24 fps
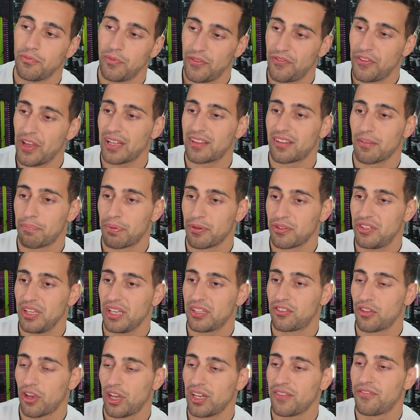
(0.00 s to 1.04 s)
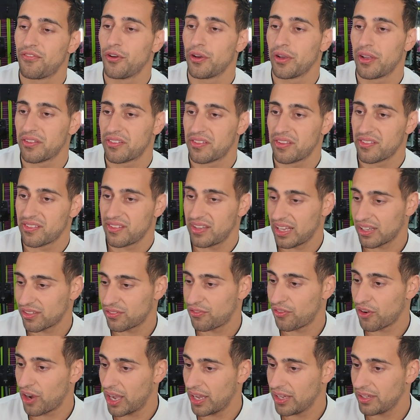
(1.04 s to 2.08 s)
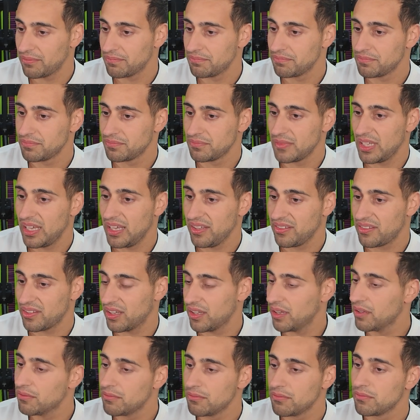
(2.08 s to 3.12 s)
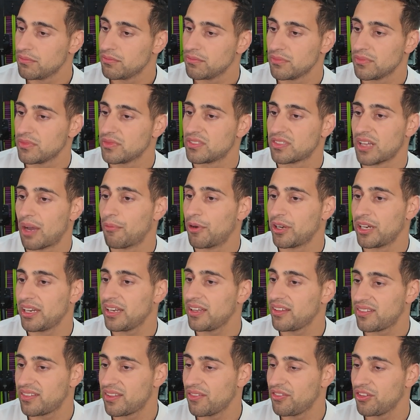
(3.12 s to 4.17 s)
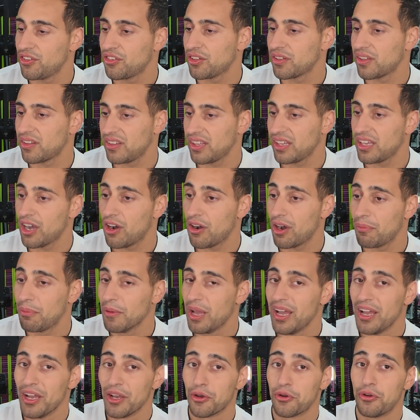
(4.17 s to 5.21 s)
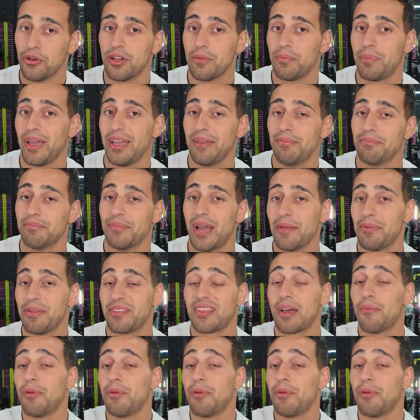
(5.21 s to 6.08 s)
If you had to predict Tony Ferguson's next fight, is it someone in his division? Does he go up? Could it be maybe